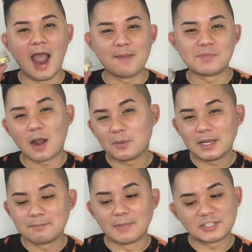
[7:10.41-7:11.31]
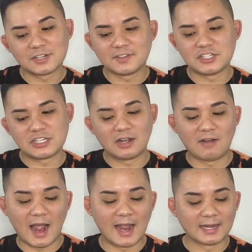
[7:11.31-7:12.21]
I'm not really much of a
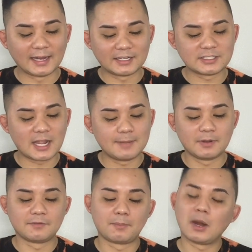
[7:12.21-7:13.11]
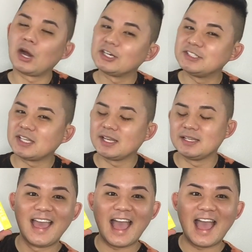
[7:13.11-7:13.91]
gel eyeliner type of person.